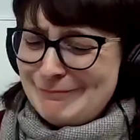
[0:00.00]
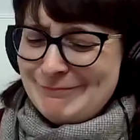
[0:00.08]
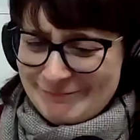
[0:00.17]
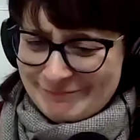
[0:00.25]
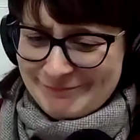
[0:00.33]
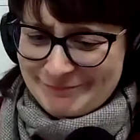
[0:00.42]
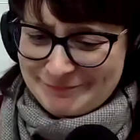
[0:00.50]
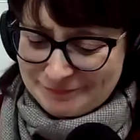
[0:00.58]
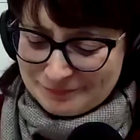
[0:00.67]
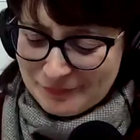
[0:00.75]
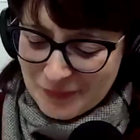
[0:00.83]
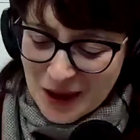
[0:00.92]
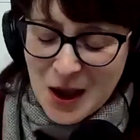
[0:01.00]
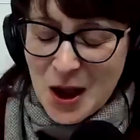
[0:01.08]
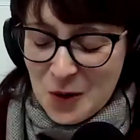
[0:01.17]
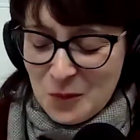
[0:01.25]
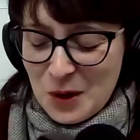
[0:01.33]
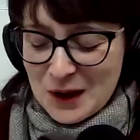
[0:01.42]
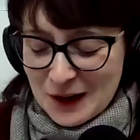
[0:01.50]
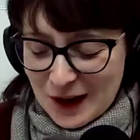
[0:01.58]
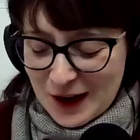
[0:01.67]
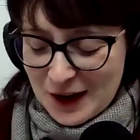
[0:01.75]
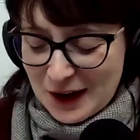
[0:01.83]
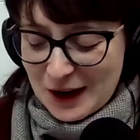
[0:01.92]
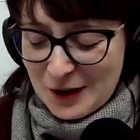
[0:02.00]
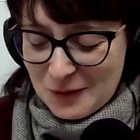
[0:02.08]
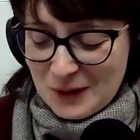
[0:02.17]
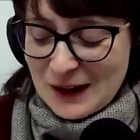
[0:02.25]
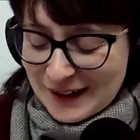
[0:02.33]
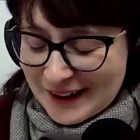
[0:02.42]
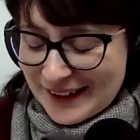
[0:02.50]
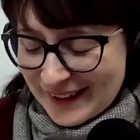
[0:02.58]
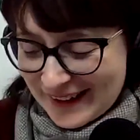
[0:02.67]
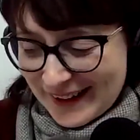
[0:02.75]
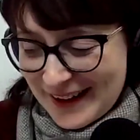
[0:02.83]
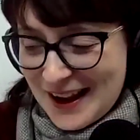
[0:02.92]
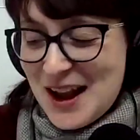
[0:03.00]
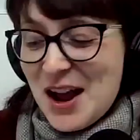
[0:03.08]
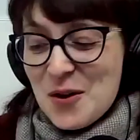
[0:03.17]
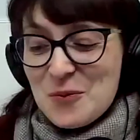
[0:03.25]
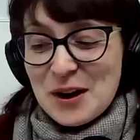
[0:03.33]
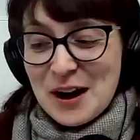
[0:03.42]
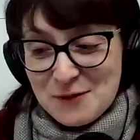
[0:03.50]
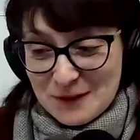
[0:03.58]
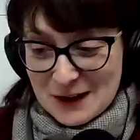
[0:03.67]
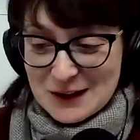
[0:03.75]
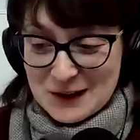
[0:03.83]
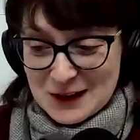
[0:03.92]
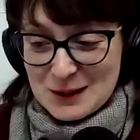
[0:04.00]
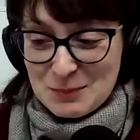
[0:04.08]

Mm-hmm. What I When I finished